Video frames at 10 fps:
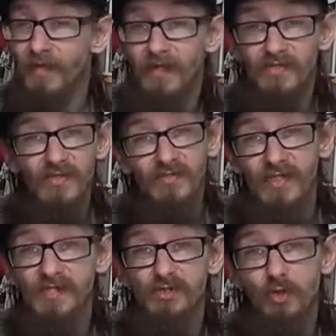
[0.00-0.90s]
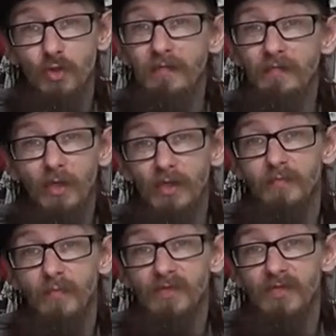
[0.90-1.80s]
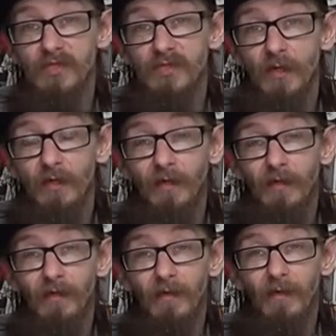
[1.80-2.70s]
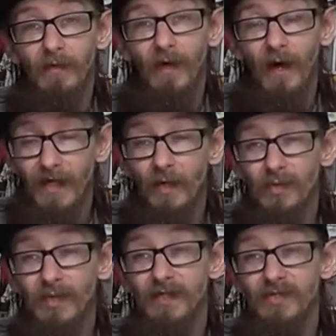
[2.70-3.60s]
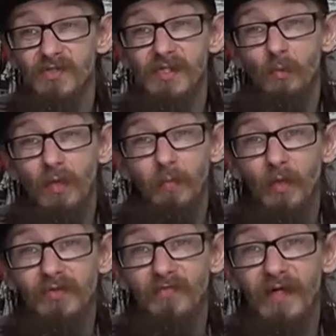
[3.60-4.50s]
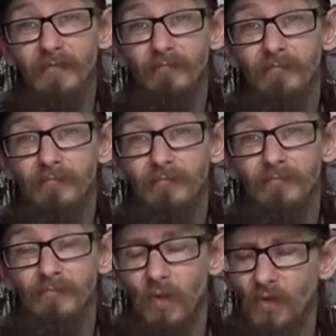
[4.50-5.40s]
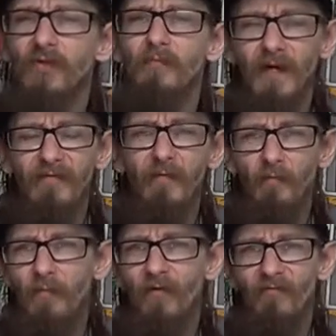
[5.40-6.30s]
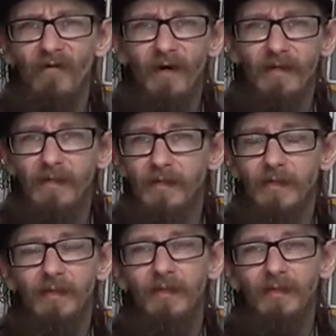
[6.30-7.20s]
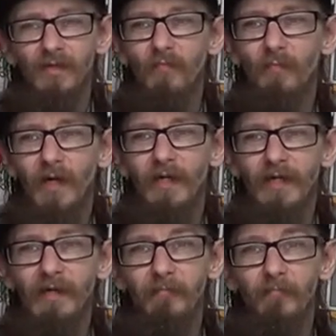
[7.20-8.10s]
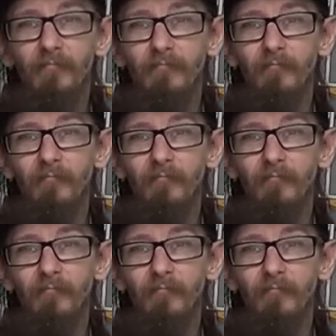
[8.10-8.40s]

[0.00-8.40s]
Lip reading: because it's the extreme Ghostbusters. And I would like to see a reboot of it. Not done by Paul Feig. Done by,